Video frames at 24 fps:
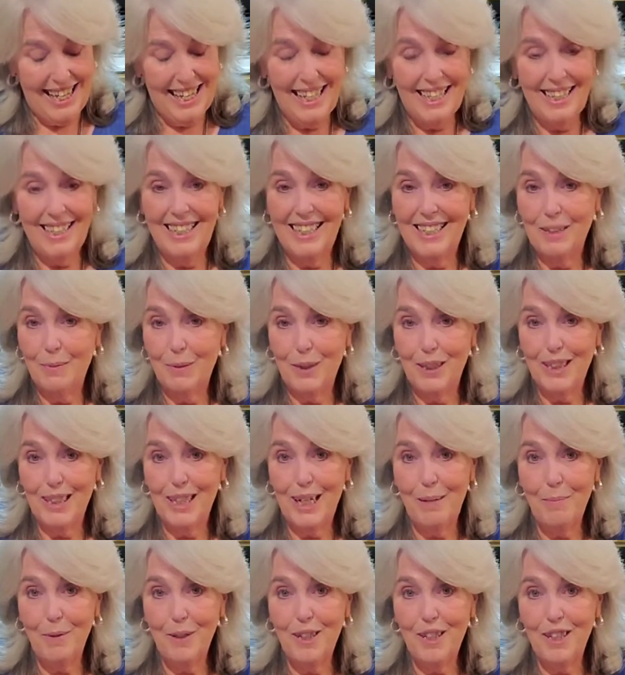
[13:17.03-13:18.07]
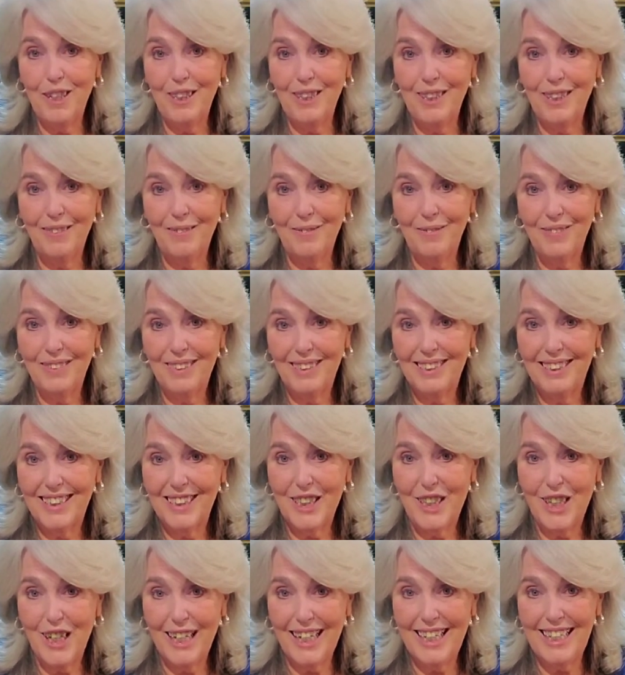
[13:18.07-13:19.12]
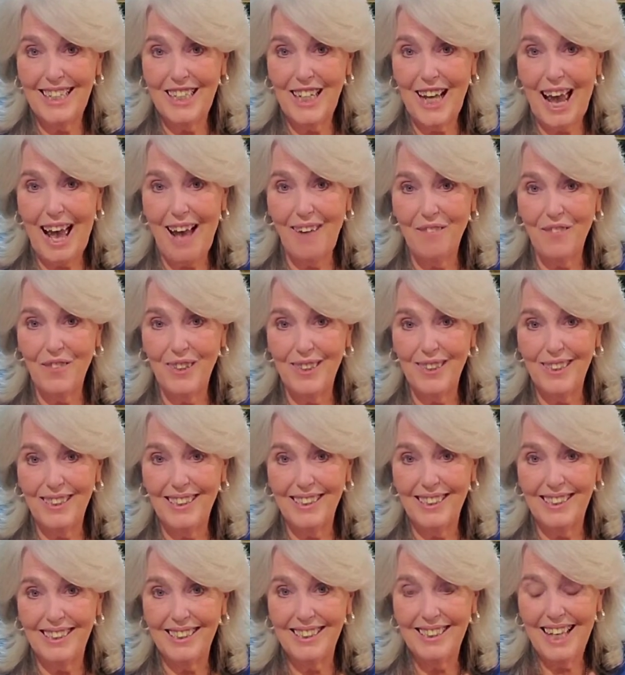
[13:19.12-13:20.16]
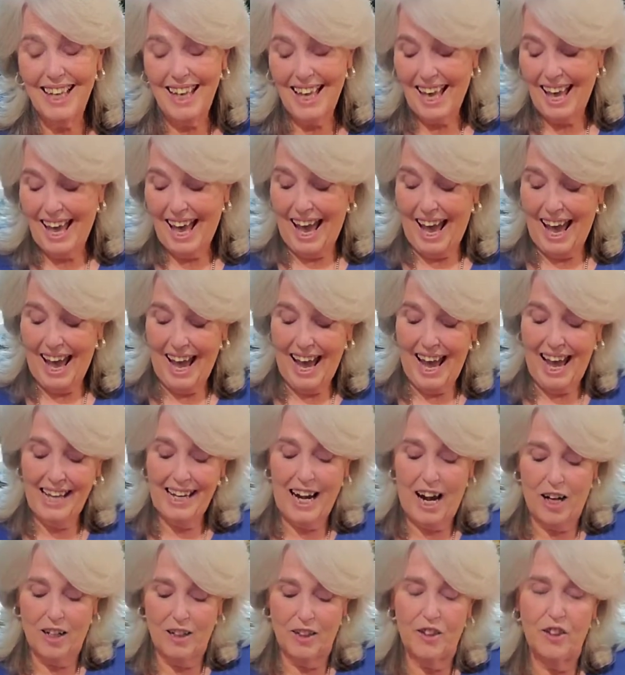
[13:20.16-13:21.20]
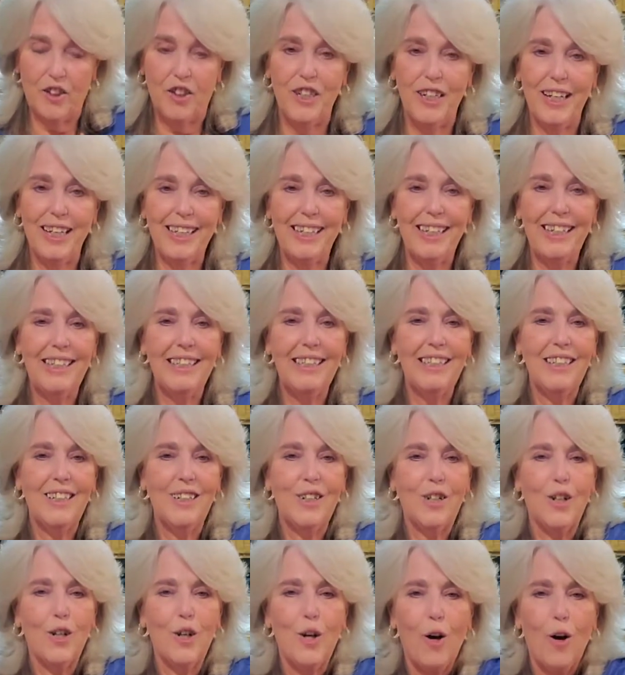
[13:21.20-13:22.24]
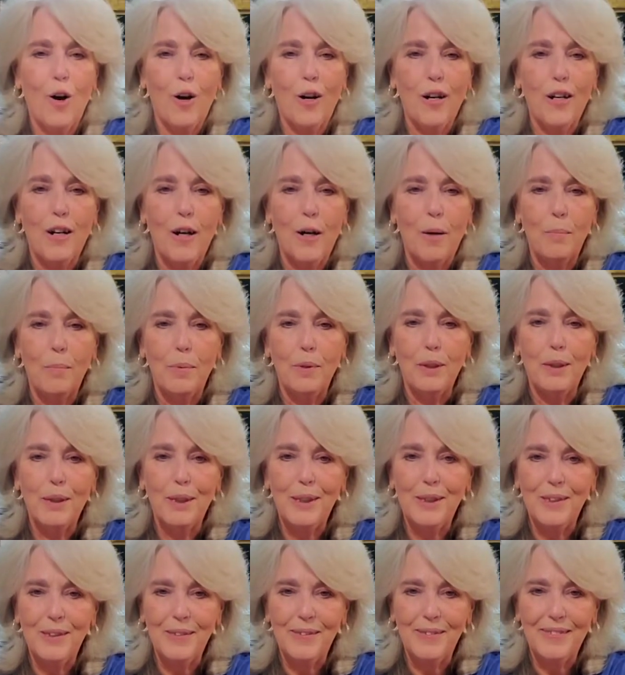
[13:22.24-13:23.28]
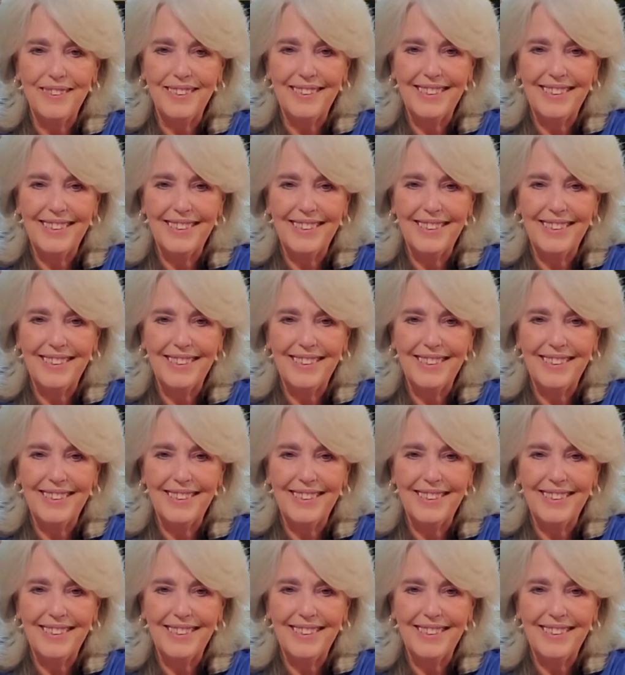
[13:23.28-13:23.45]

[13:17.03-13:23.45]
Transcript: this was number 2, chicken chaffles, and our chicken cordon bleu